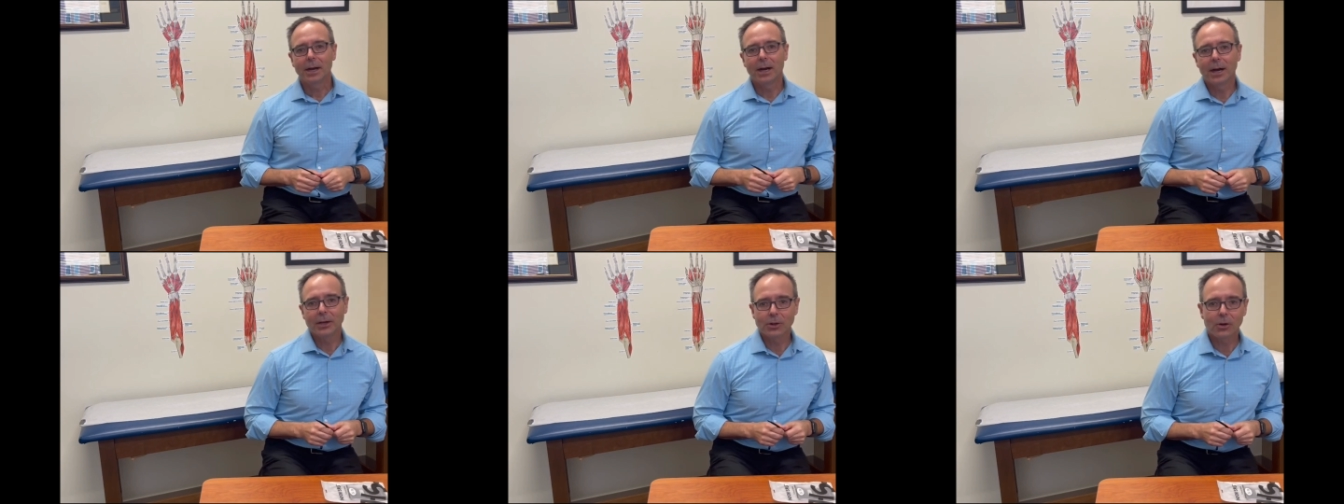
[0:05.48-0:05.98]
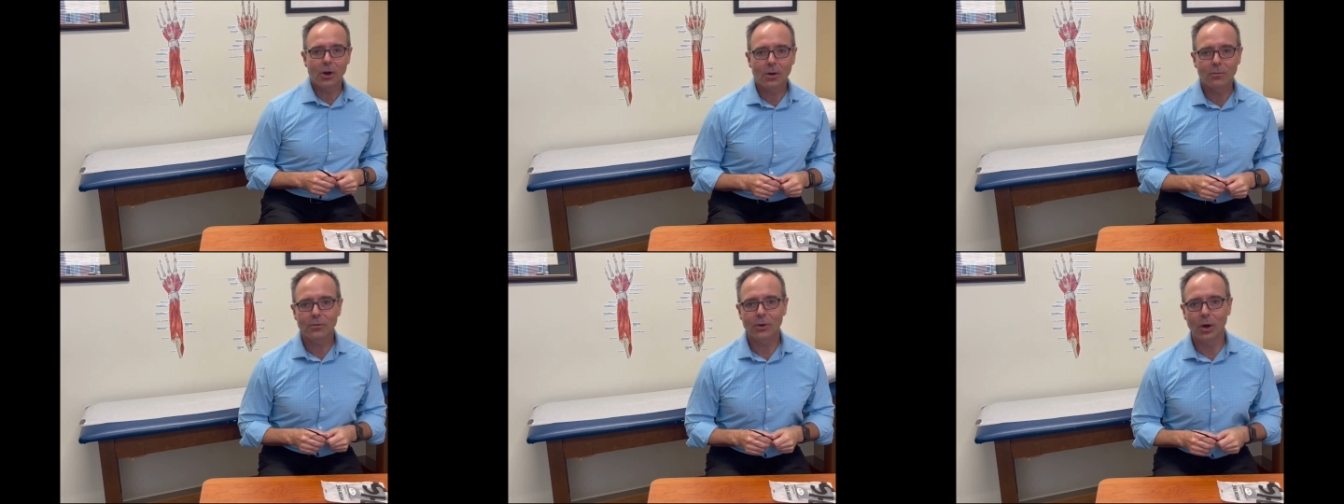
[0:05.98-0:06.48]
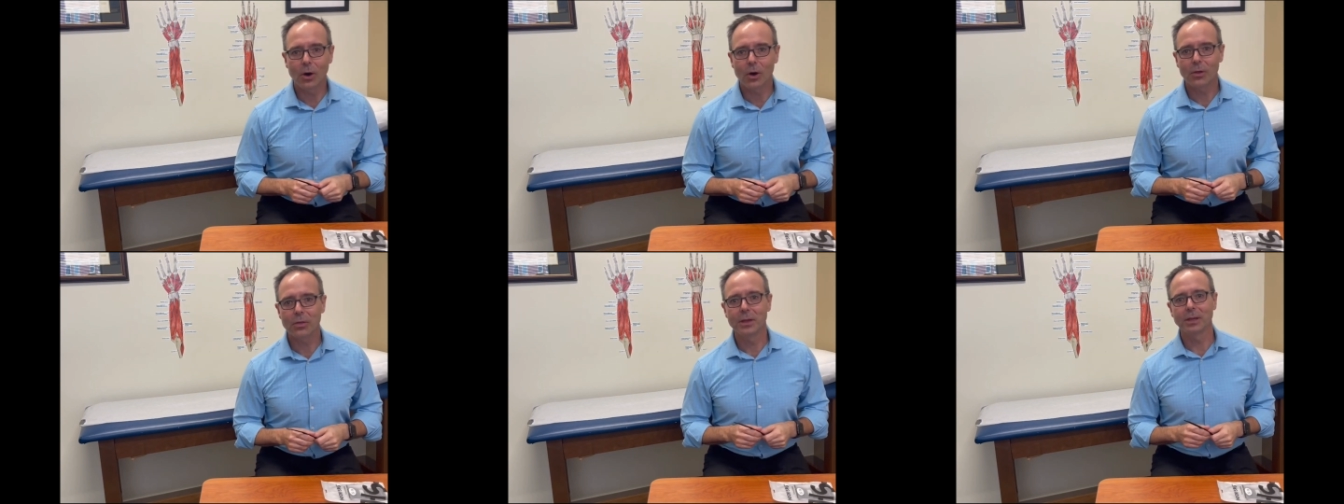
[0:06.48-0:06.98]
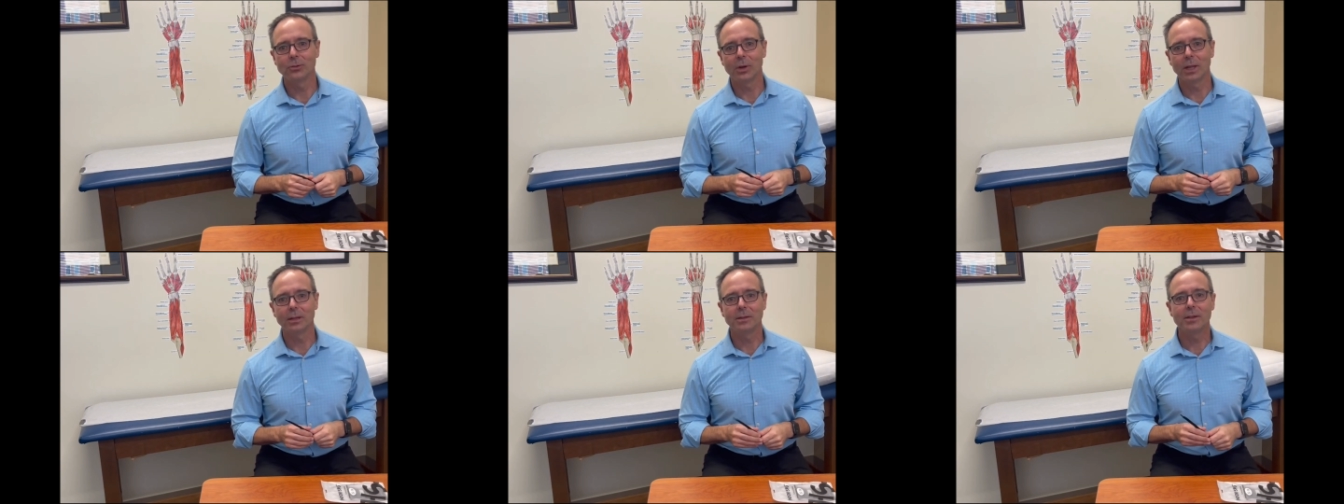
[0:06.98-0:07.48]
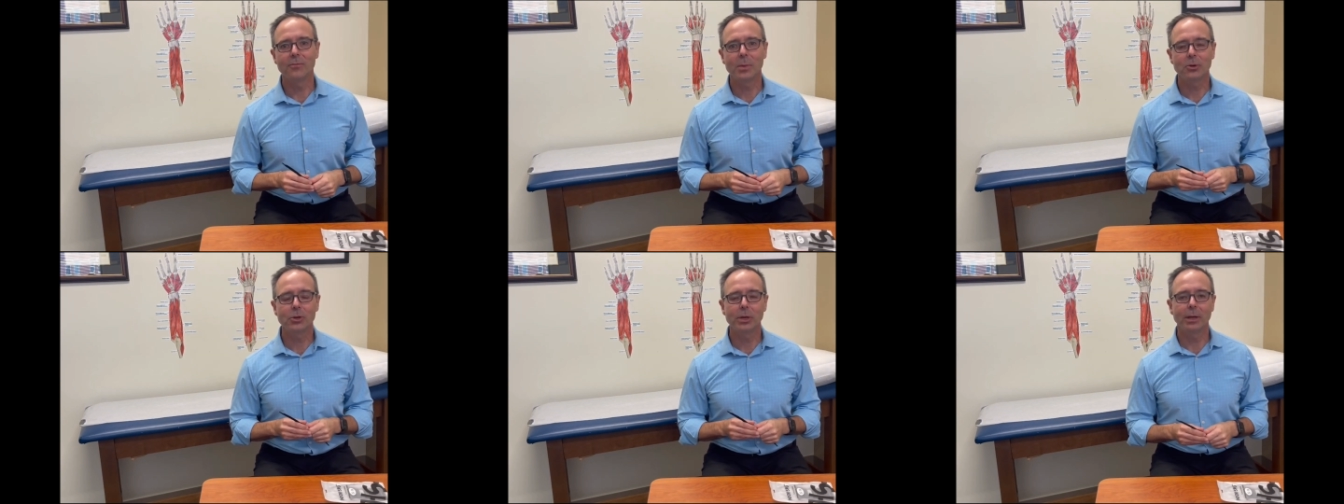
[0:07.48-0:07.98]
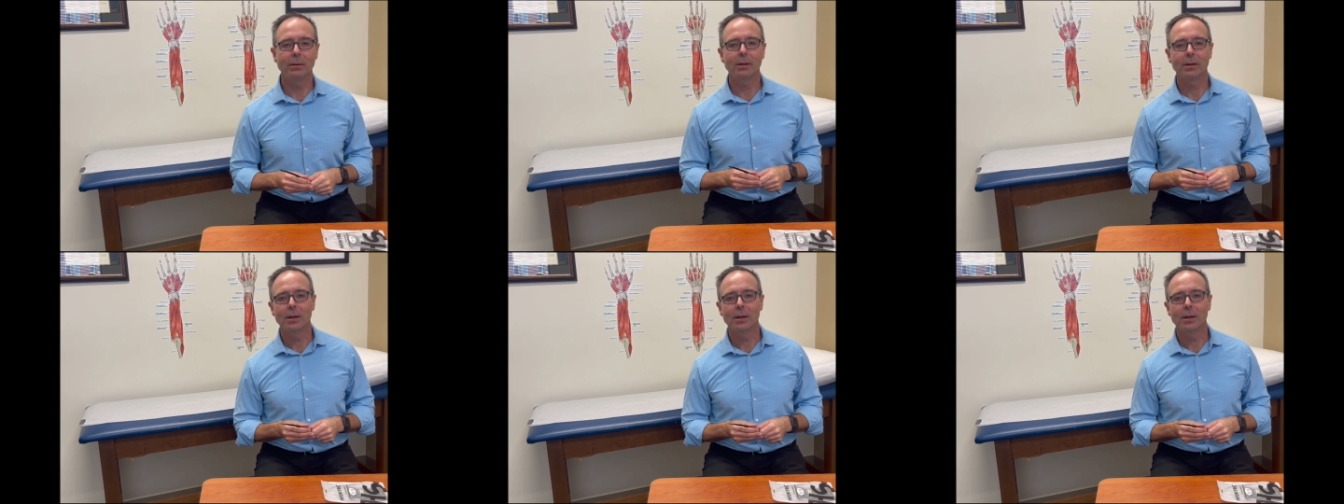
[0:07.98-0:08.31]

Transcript: uh, your home for all things relative motion.